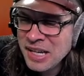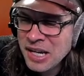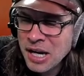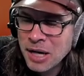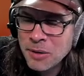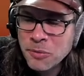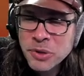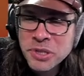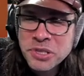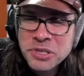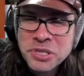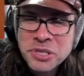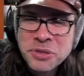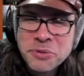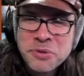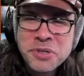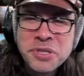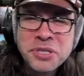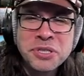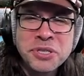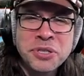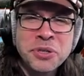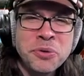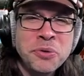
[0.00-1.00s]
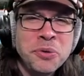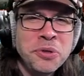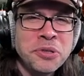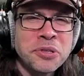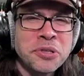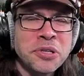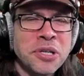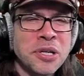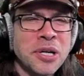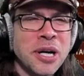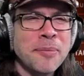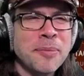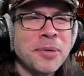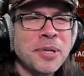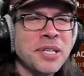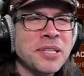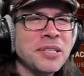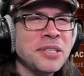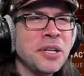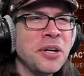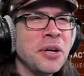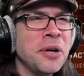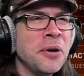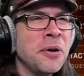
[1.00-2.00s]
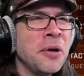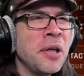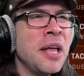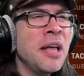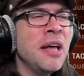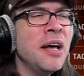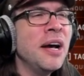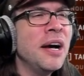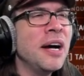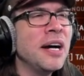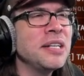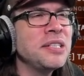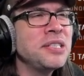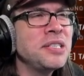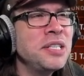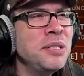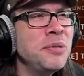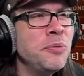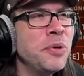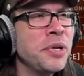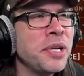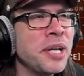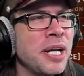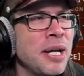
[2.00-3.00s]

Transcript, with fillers: I wish it was cooler. I mean, you know, I see what